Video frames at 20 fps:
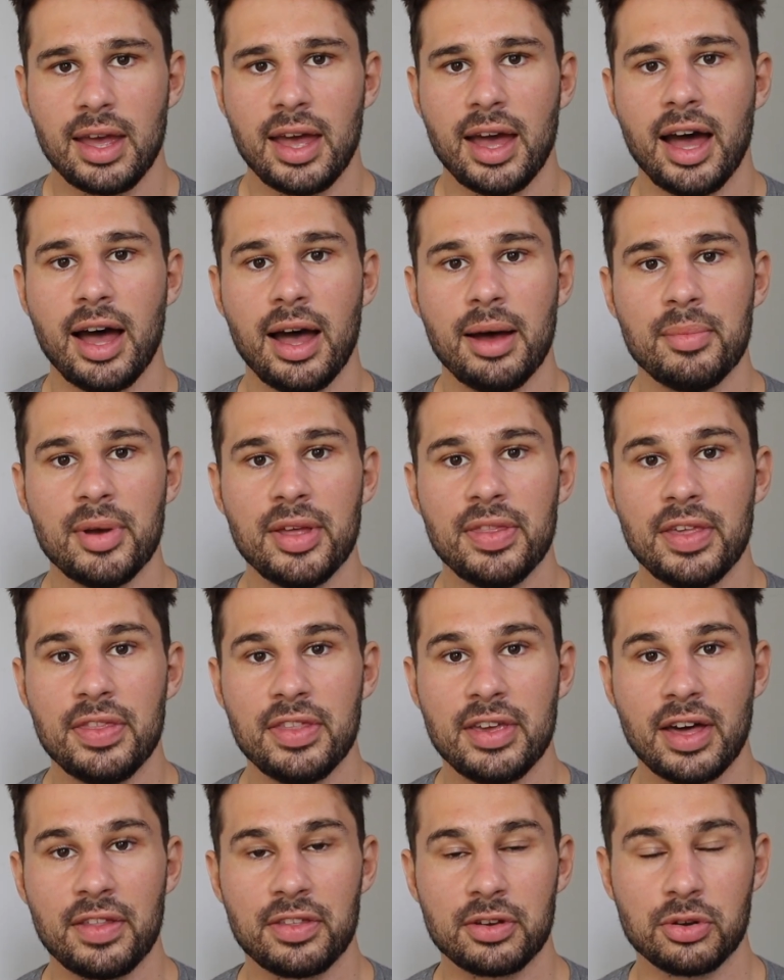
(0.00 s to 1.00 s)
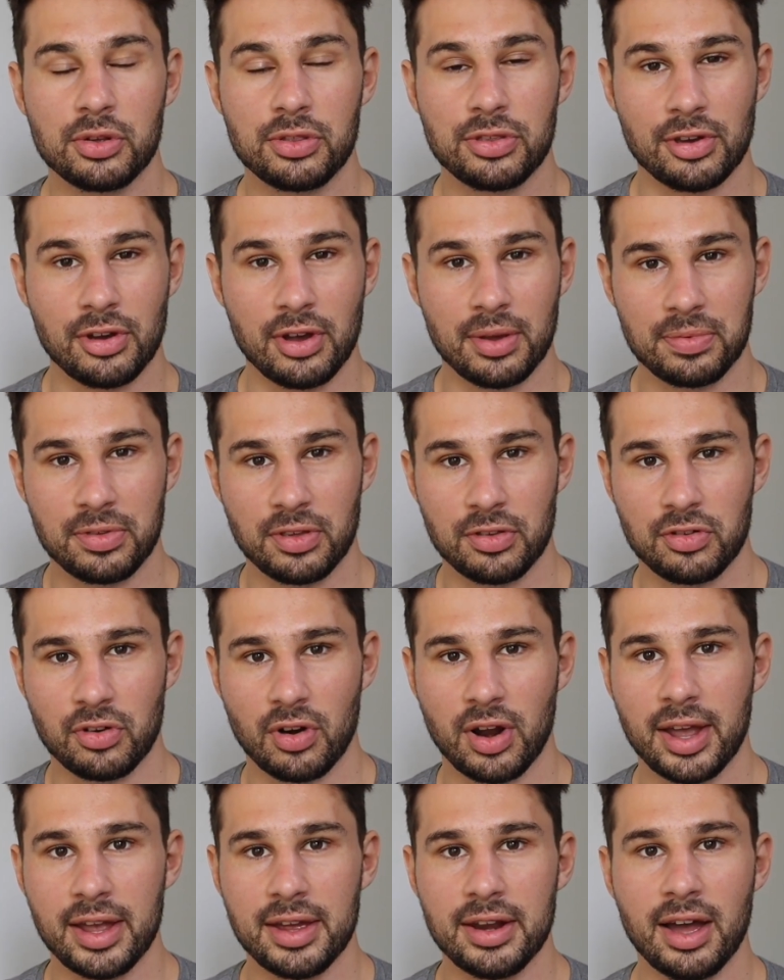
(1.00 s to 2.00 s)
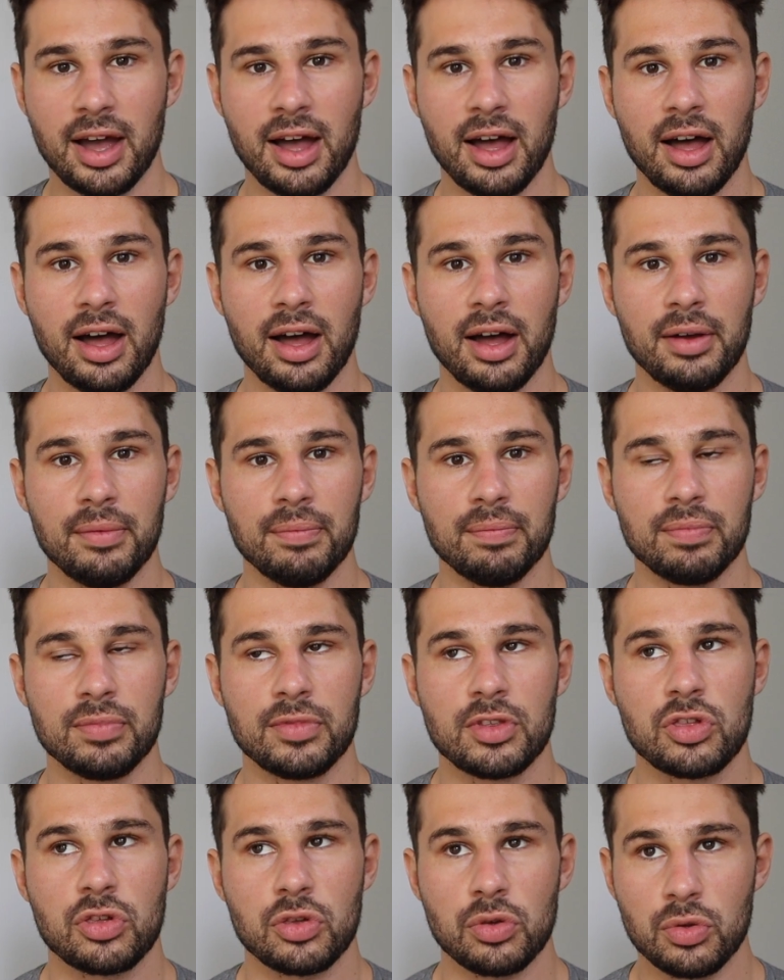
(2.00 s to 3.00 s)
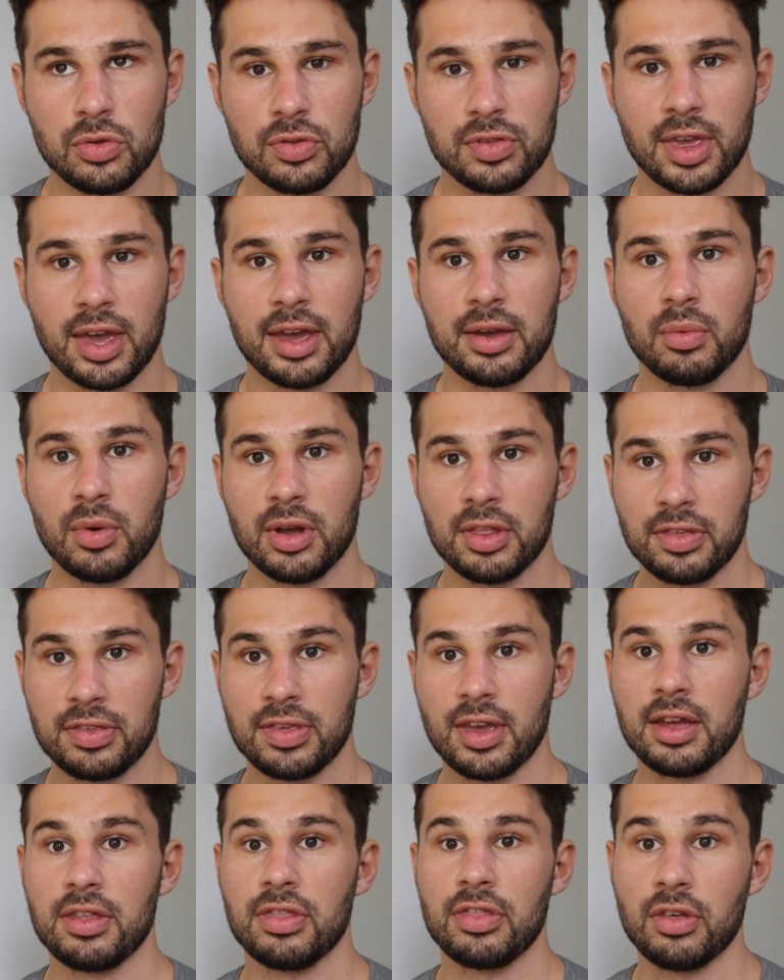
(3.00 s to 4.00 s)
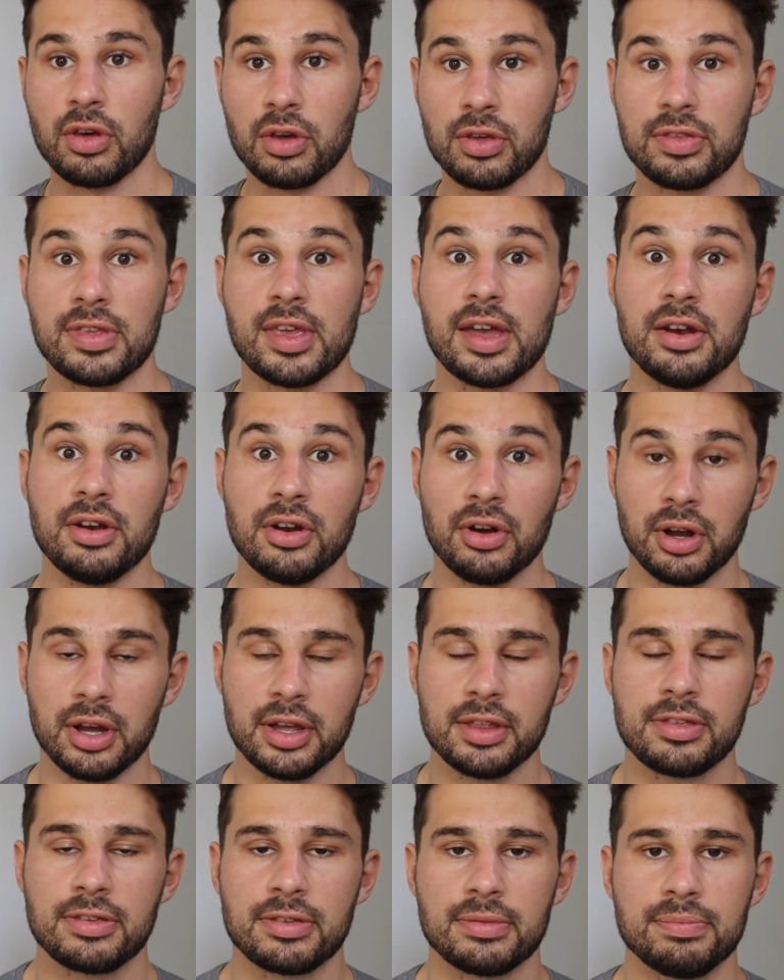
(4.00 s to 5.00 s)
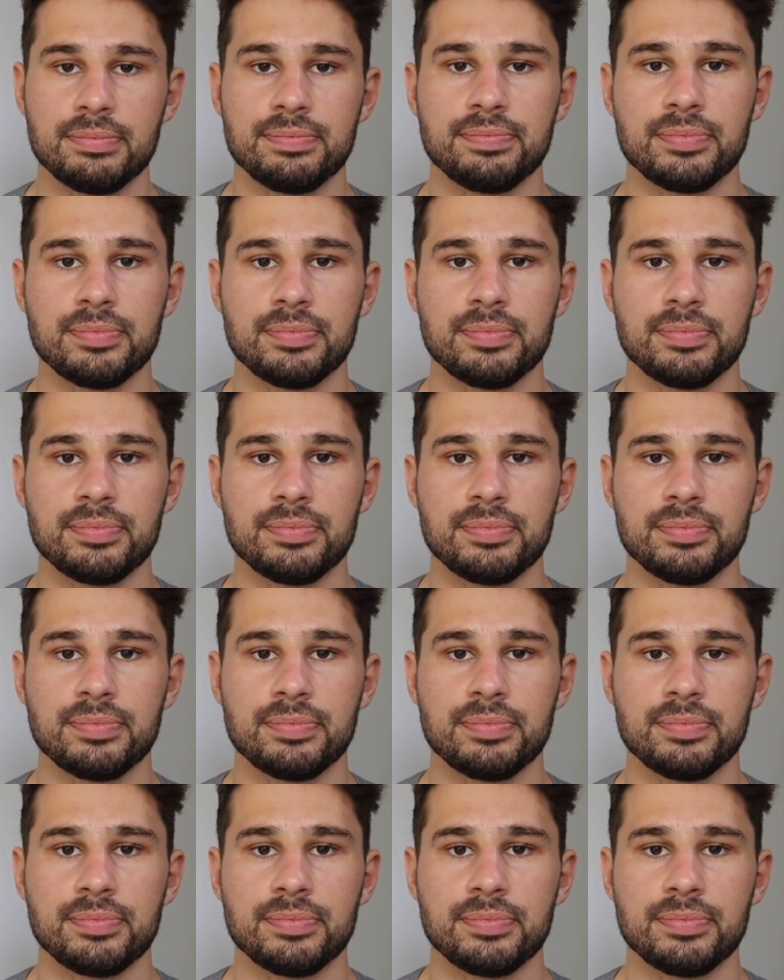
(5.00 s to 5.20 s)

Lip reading: And then the other good times to trade are Tuesday, Wednesday and Thursday nights,